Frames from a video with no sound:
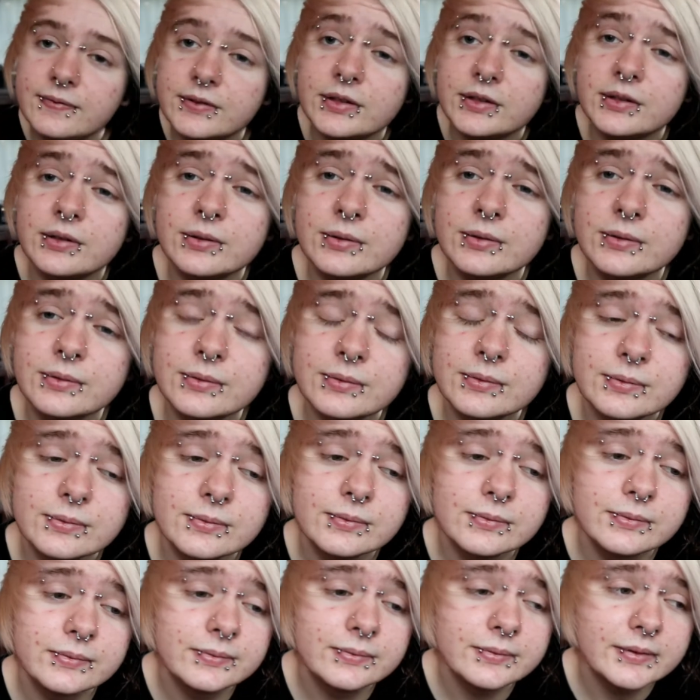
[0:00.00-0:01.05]

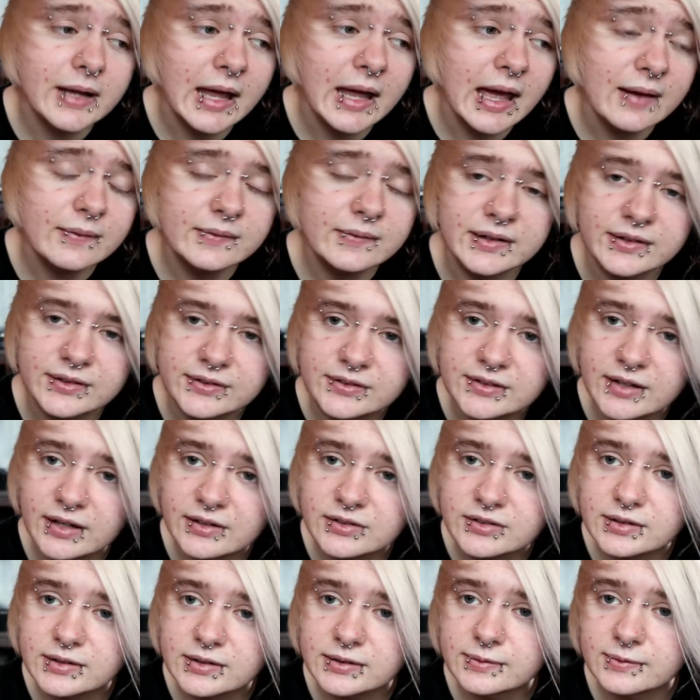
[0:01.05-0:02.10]
you have any
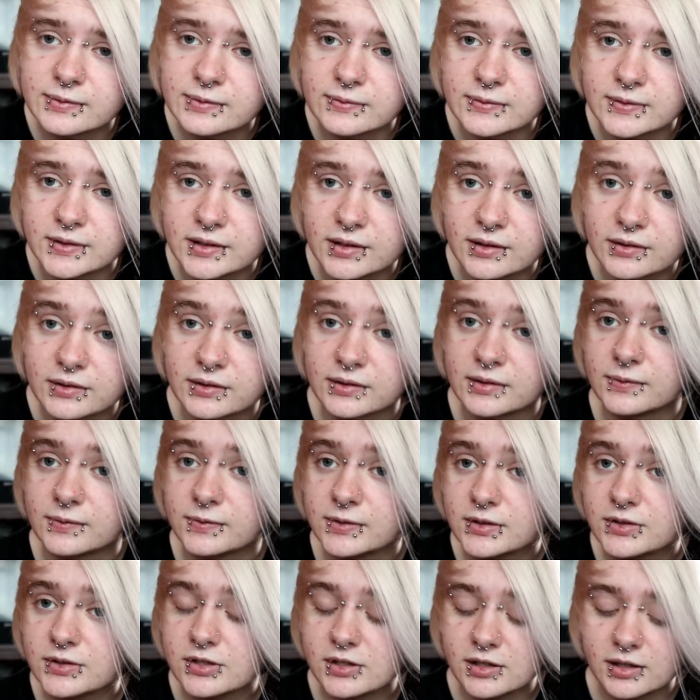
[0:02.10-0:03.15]
suggestions for videos in the
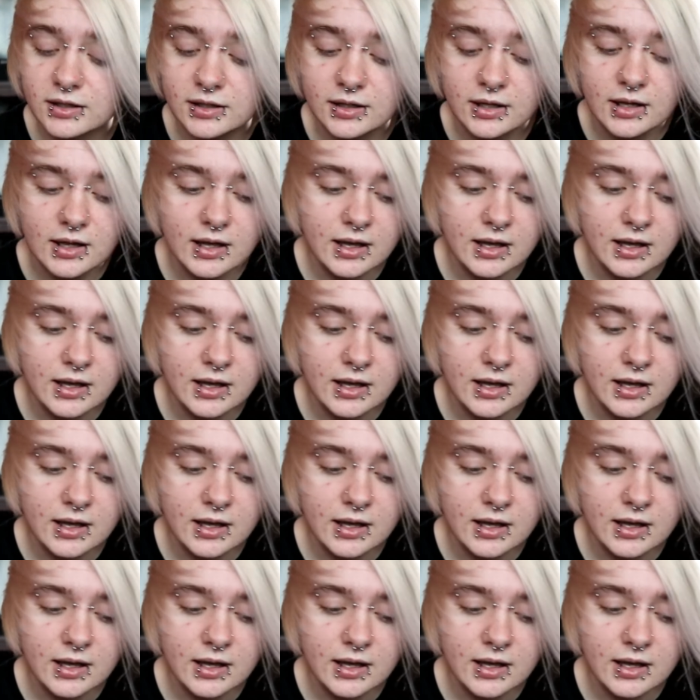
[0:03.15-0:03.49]
future,